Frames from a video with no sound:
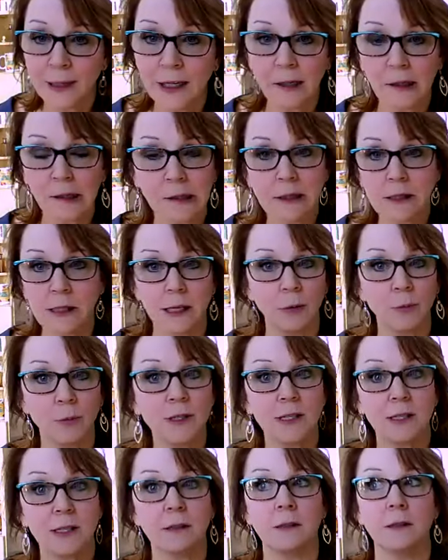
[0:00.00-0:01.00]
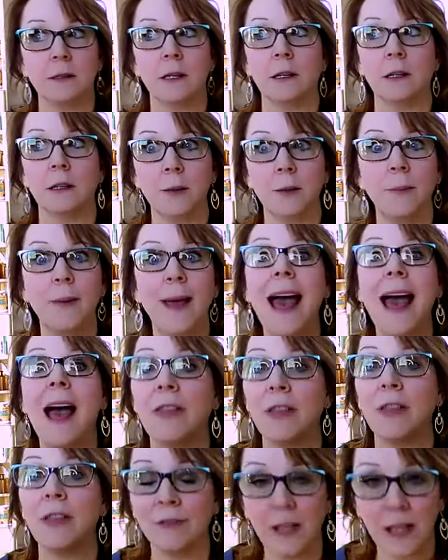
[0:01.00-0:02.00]
because it was the, the
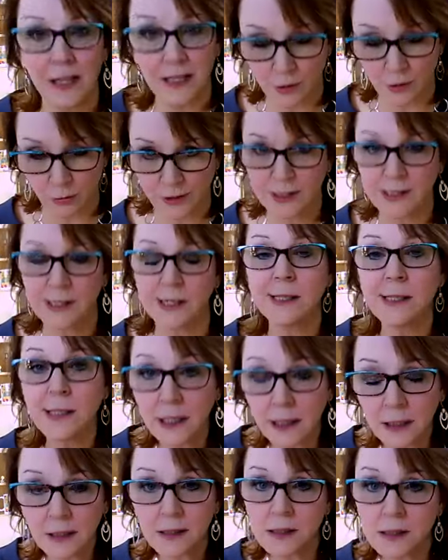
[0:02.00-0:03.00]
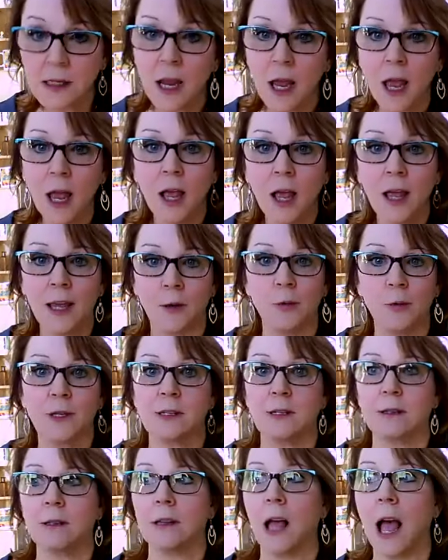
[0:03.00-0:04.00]
path of less resistance. It
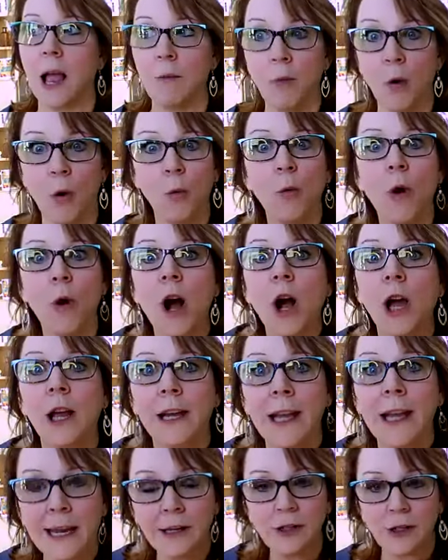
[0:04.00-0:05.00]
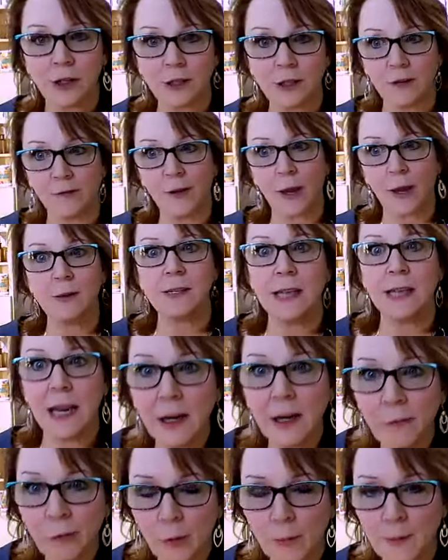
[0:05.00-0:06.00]
was, I won't walk on eggshells. If I
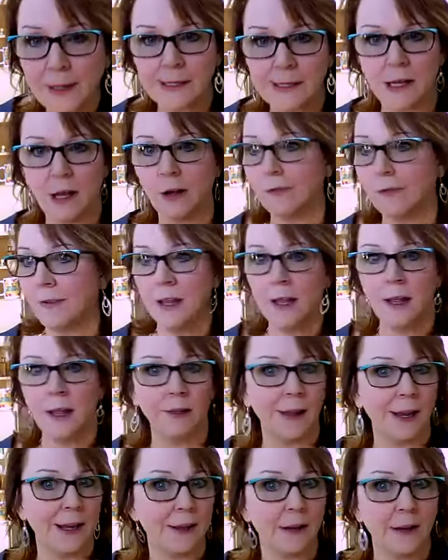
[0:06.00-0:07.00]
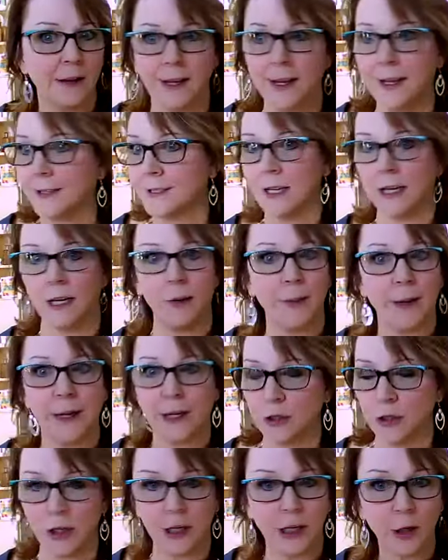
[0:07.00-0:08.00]
stand up for myself, like it's going to be a
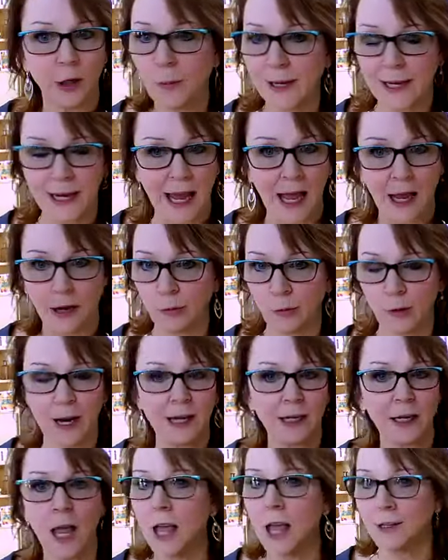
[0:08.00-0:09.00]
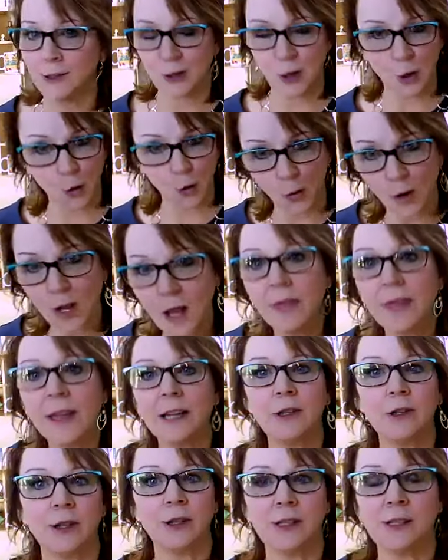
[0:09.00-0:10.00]
shitty weekend, right? So they
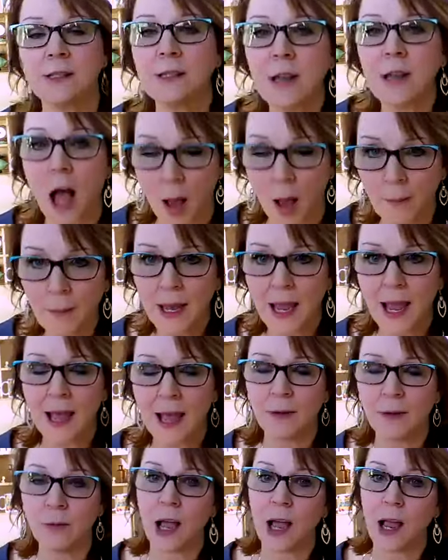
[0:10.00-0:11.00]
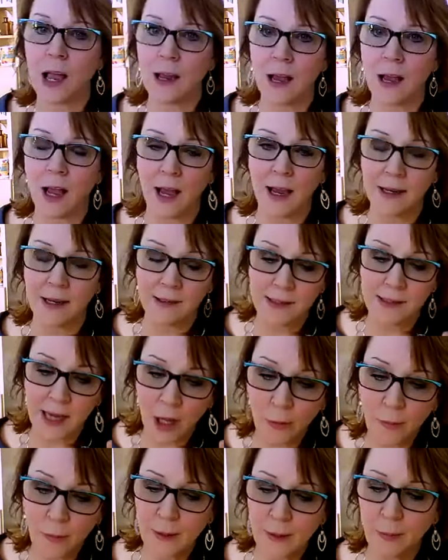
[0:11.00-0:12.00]
just stop. And I, I
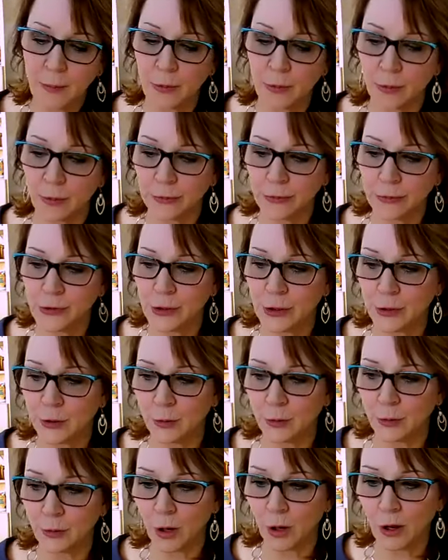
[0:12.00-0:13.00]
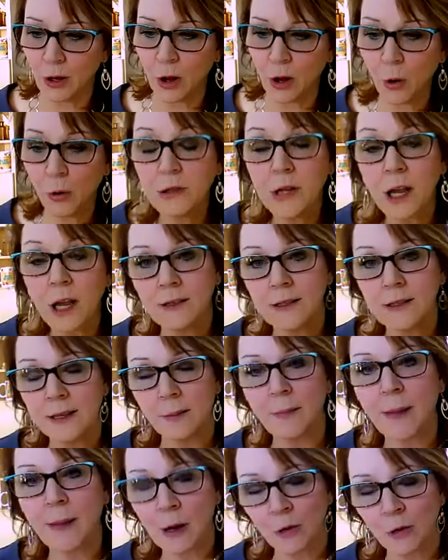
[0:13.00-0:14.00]
tell people to hold on to the
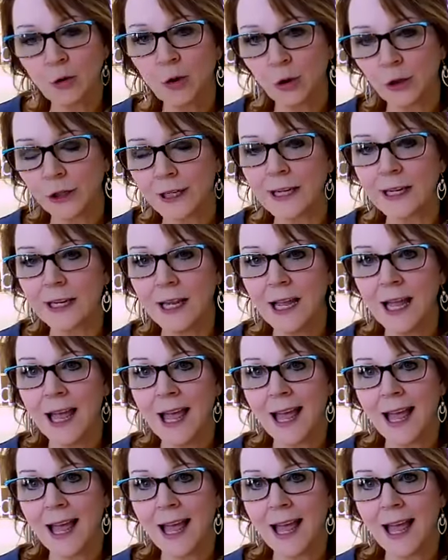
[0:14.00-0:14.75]
boundary